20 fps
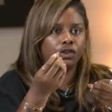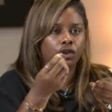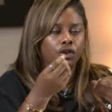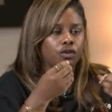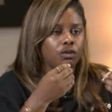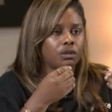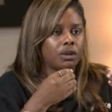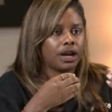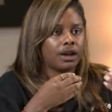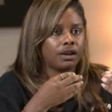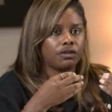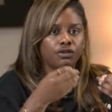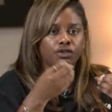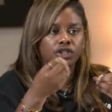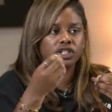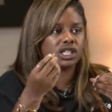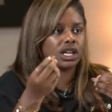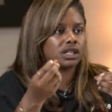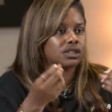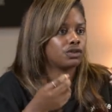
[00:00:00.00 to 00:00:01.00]
few of my
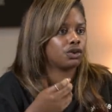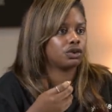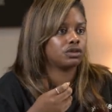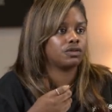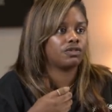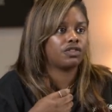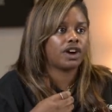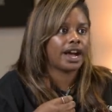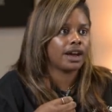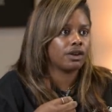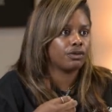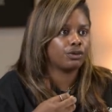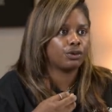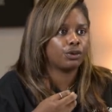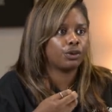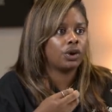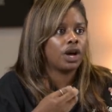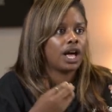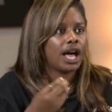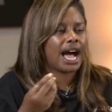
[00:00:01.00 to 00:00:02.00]
freestyles have gone
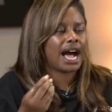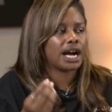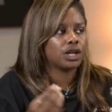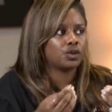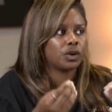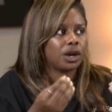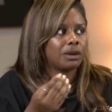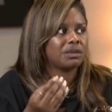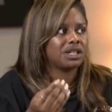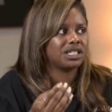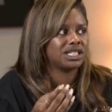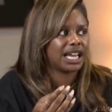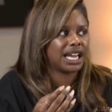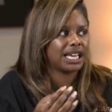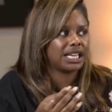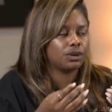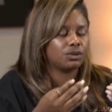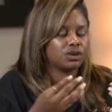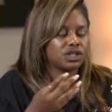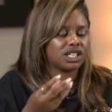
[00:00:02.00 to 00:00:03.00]
viral. How do I
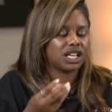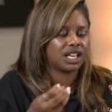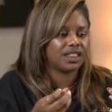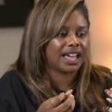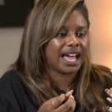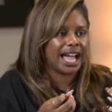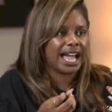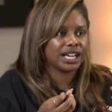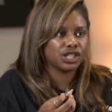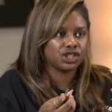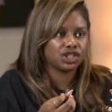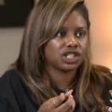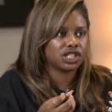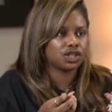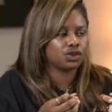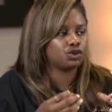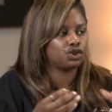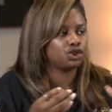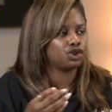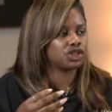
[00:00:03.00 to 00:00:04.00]
maintain it? Was there that
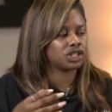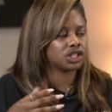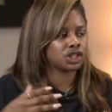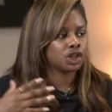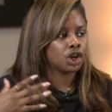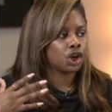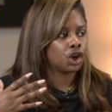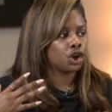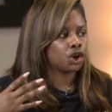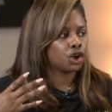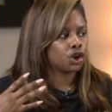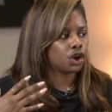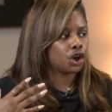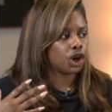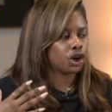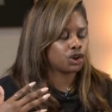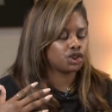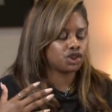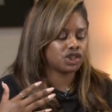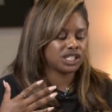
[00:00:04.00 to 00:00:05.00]
anxiousness? Was you just
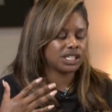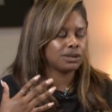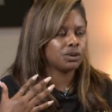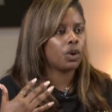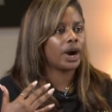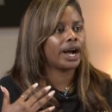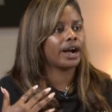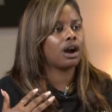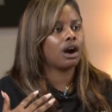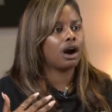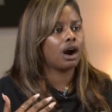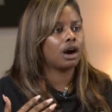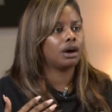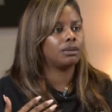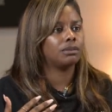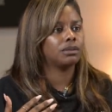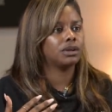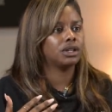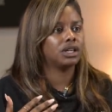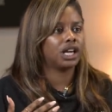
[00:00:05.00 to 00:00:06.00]
because you seem quite
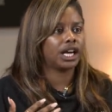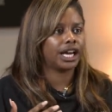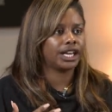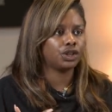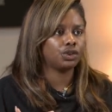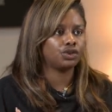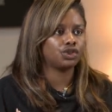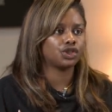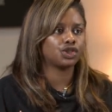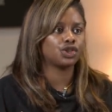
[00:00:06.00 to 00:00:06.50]
calm. Like you